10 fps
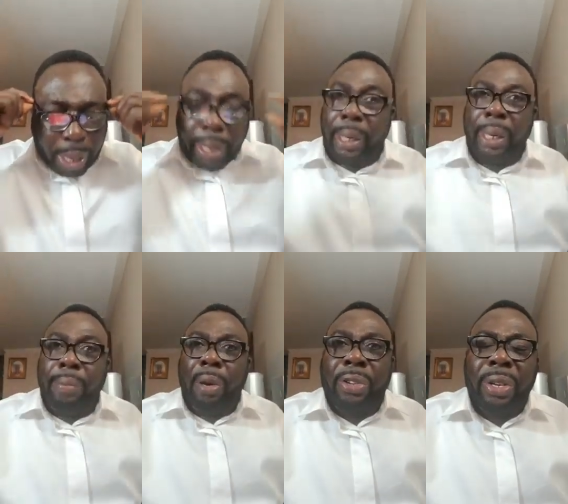in the
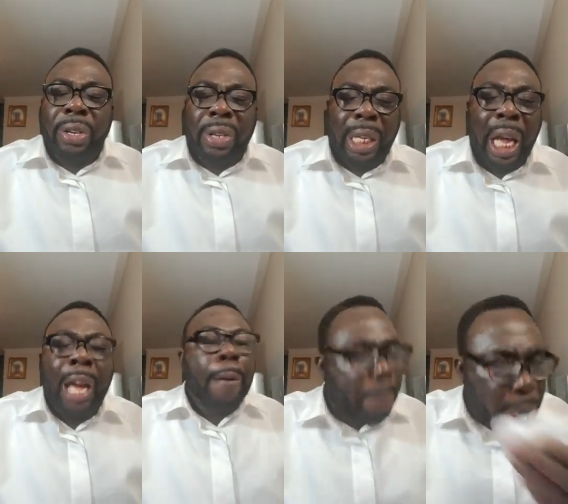name of
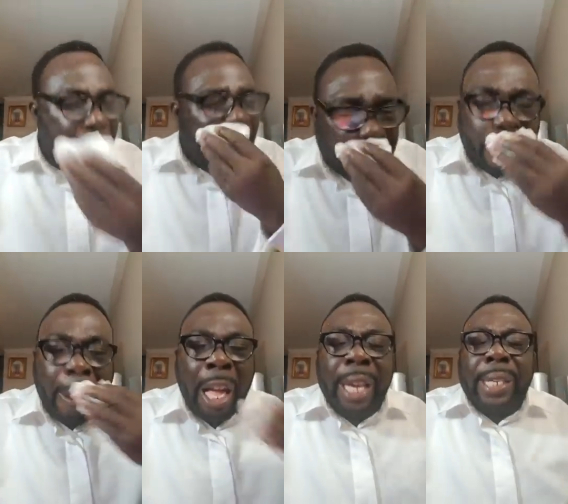Jesus. Pray
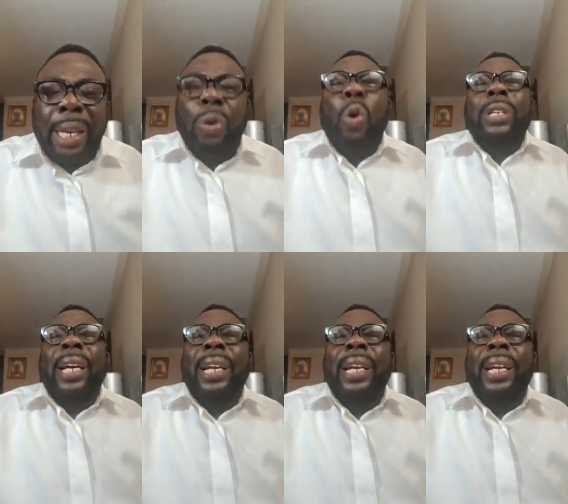and say, Lord,